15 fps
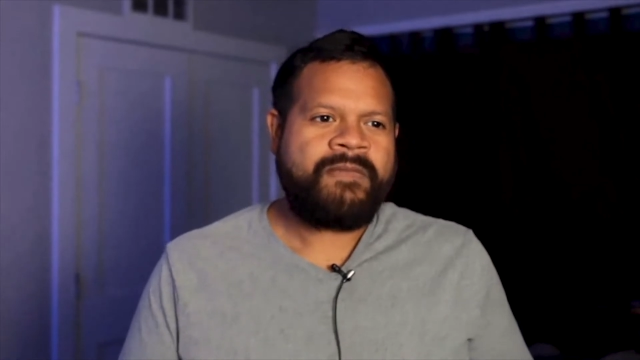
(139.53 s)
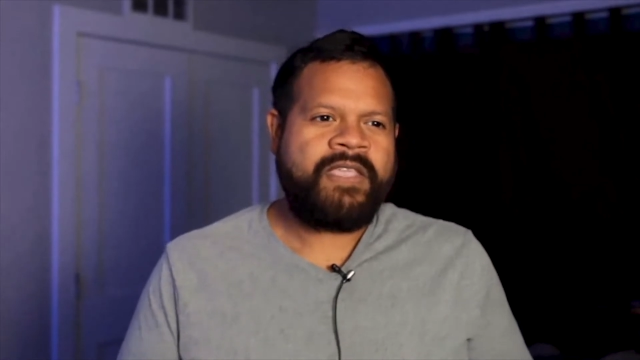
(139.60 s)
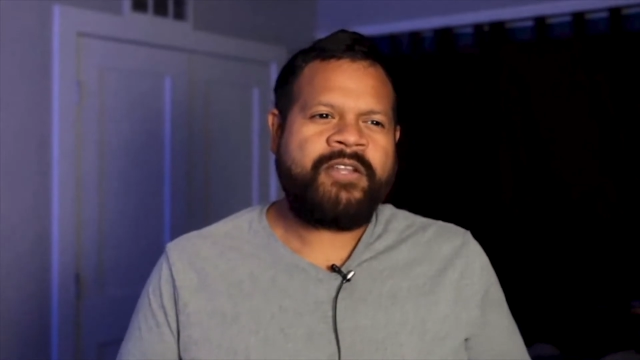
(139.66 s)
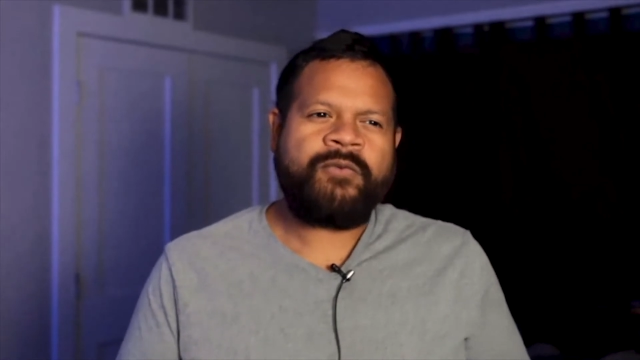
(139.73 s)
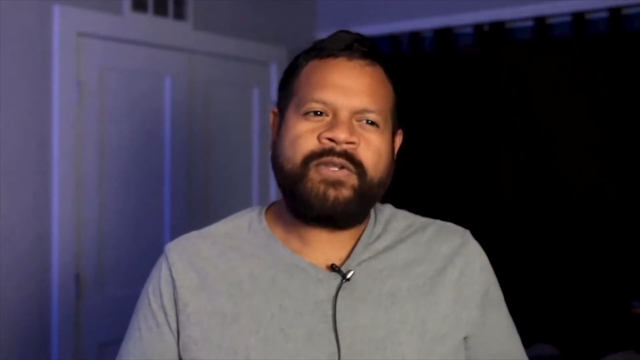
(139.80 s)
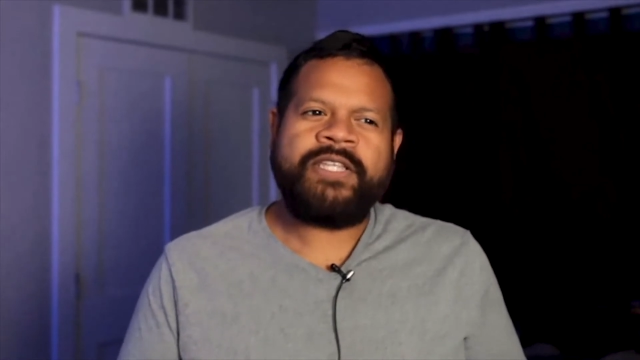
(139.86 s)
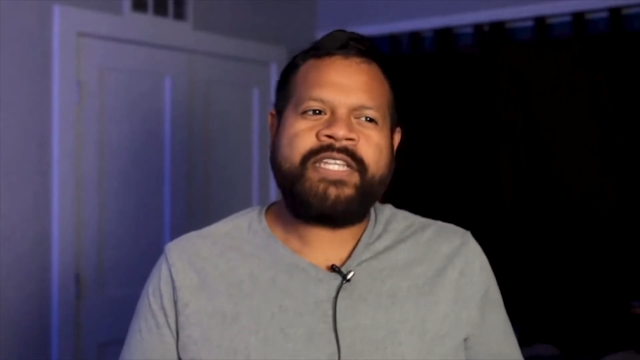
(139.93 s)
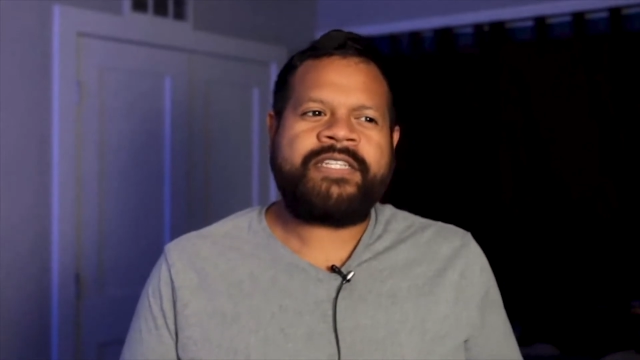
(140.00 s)
It
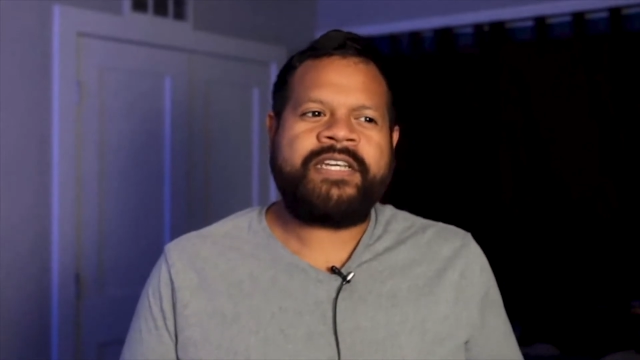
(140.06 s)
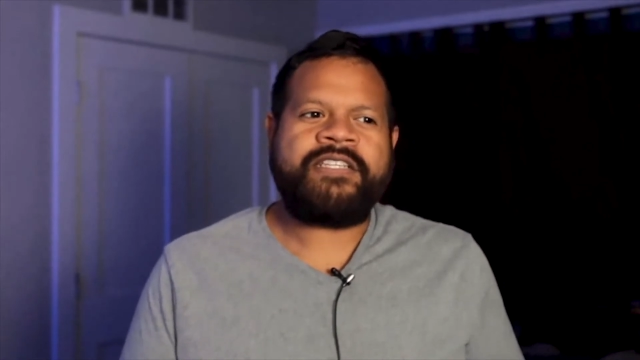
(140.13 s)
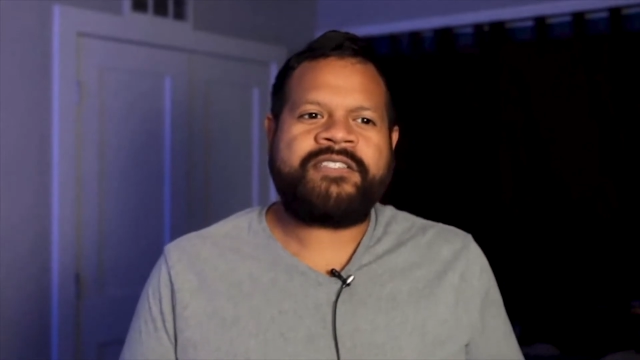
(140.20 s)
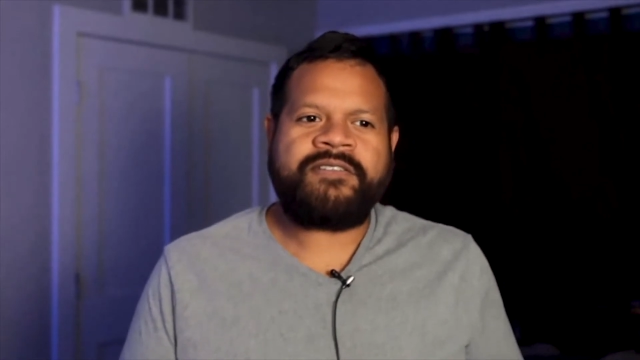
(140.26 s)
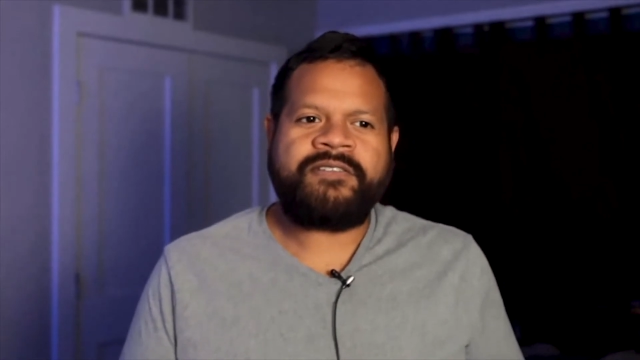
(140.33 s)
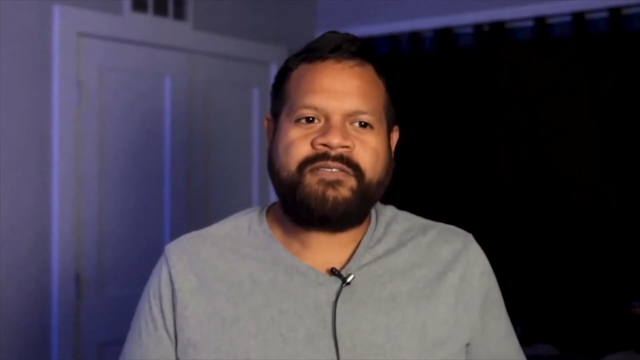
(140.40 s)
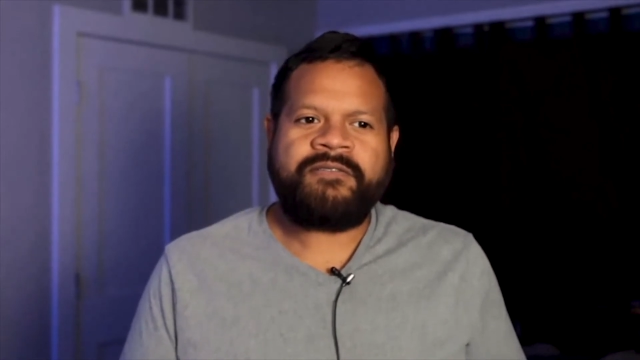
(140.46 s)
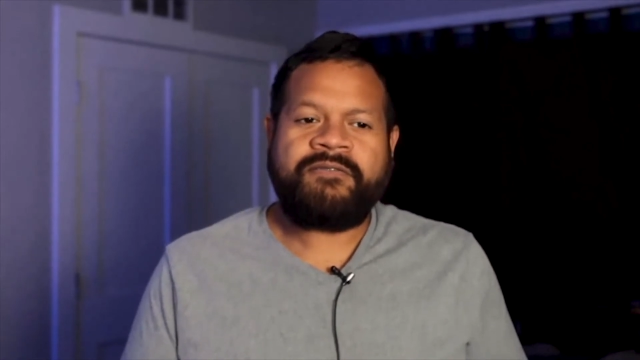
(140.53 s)
really
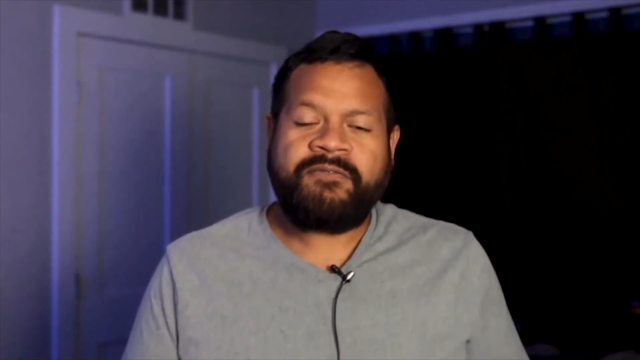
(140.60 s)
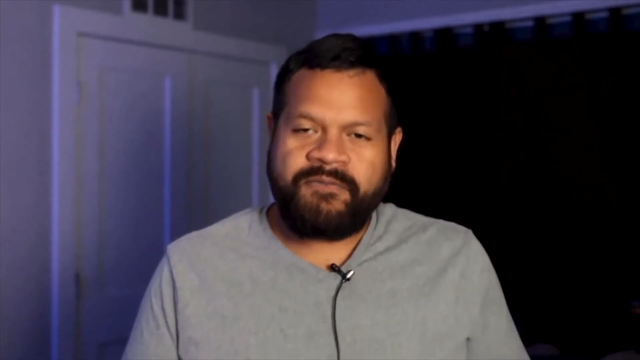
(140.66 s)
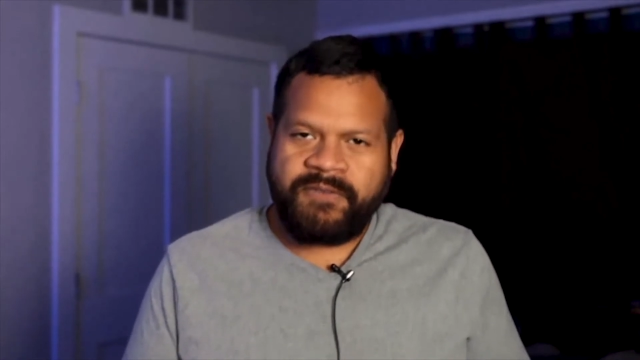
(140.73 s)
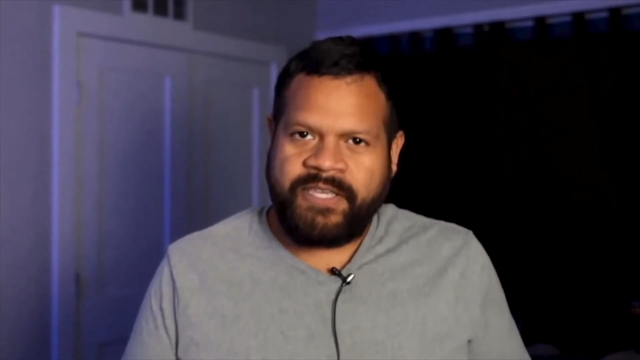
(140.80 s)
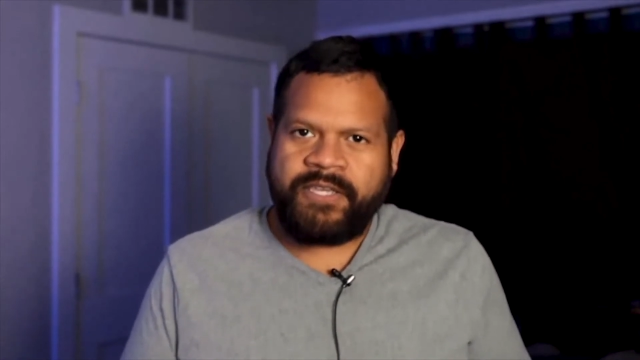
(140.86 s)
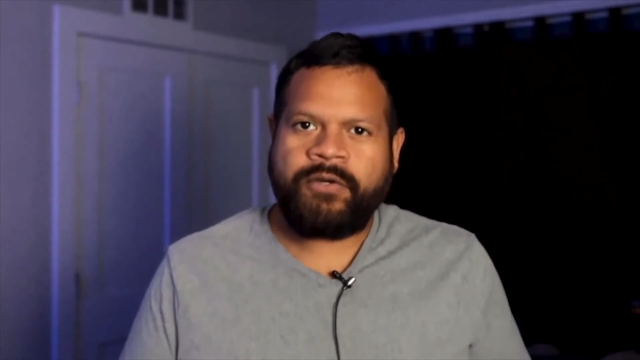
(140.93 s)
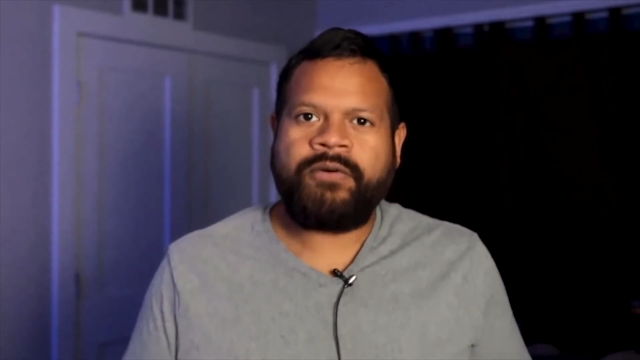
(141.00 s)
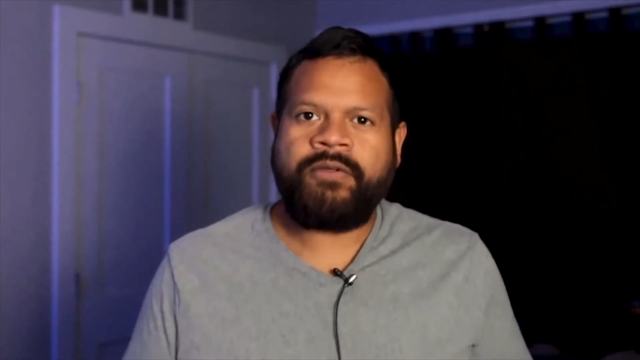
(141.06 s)
does
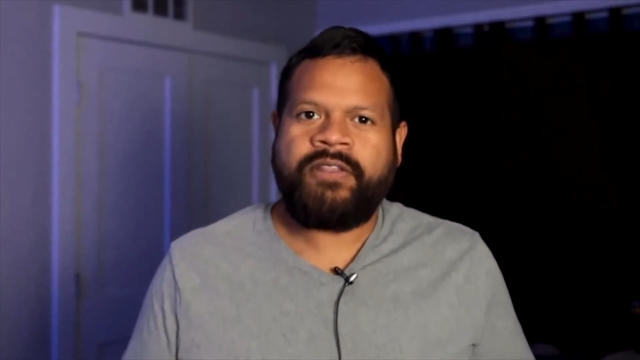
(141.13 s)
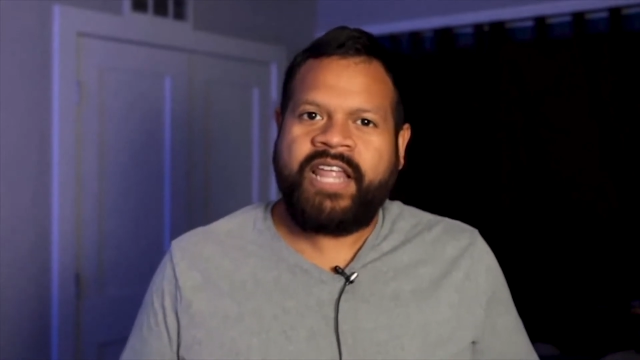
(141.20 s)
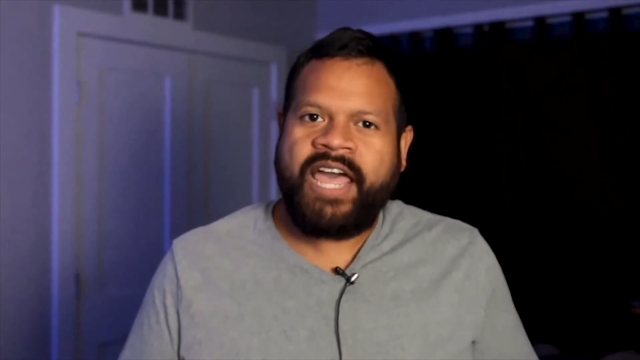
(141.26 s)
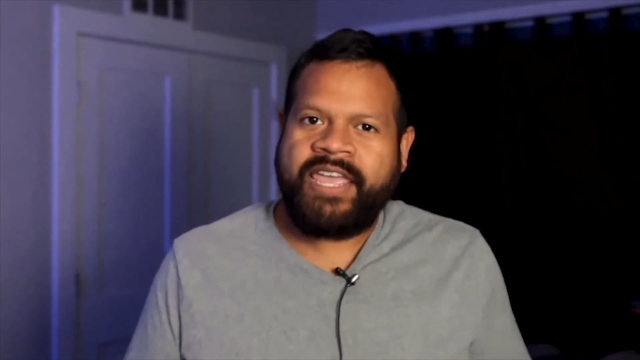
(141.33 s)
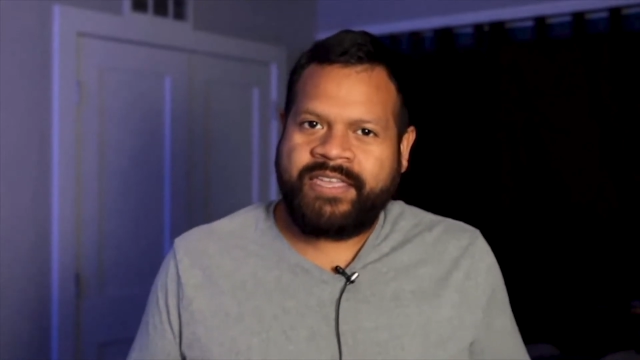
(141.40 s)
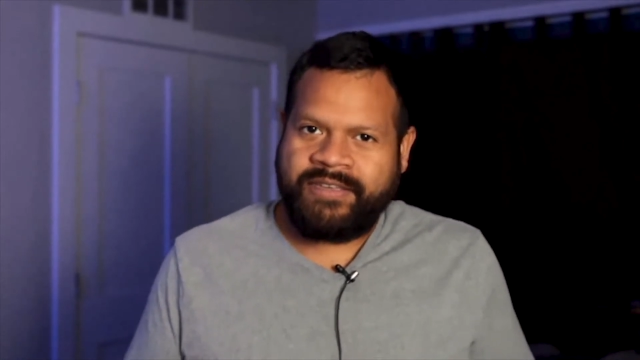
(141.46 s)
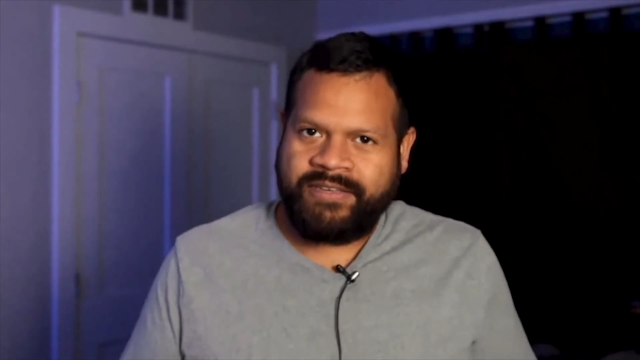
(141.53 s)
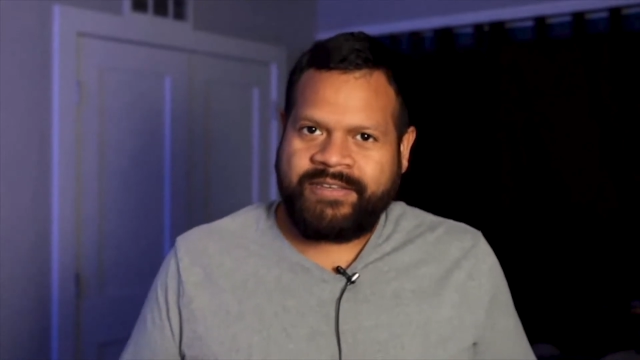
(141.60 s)
feel
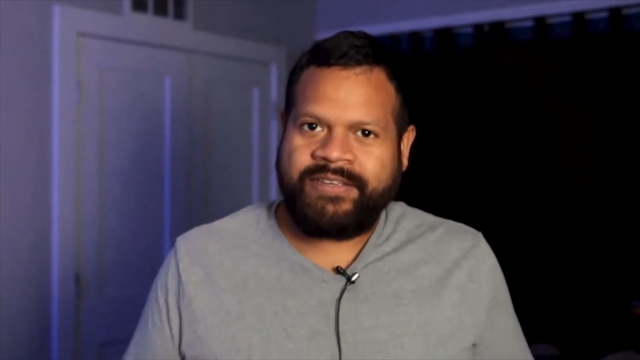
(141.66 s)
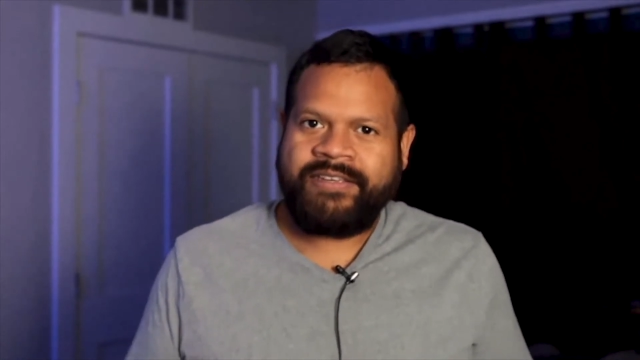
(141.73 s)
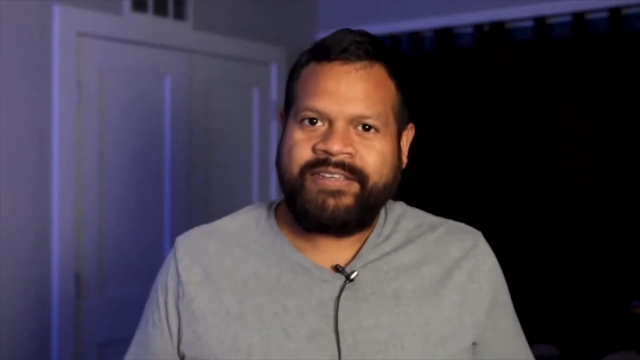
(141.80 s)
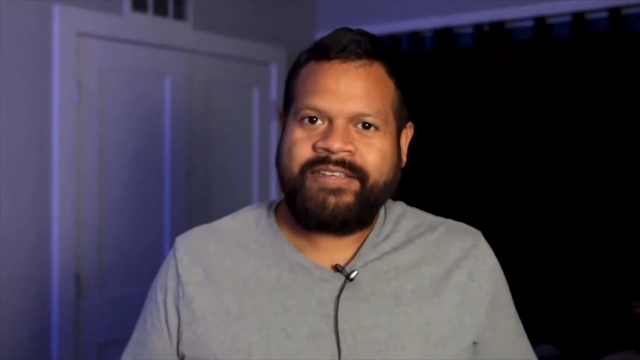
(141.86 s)
like